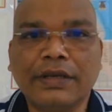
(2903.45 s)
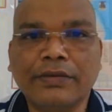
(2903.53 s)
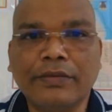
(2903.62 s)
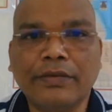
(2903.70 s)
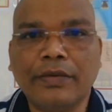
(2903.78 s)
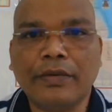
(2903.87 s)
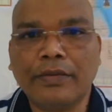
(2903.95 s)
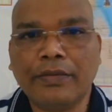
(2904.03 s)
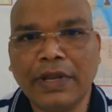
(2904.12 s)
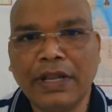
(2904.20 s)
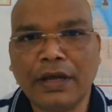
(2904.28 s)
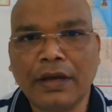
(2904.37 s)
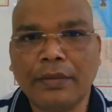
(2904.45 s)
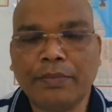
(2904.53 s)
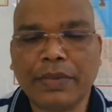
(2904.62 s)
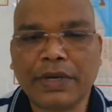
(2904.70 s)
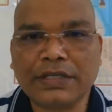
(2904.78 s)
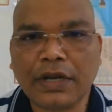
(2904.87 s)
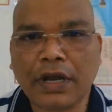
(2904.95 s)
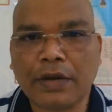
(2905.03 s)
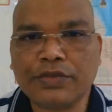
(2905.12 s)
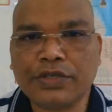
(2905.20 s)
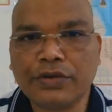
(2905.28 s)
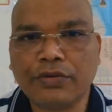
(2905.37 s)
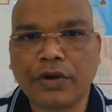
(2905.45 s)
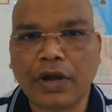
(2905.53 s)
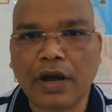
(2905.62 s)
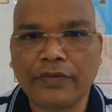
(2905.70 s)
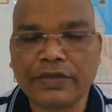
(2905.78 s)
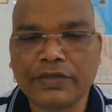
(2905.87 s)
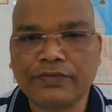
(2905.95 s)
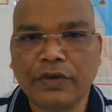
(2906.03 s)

See, when the person comes to your office,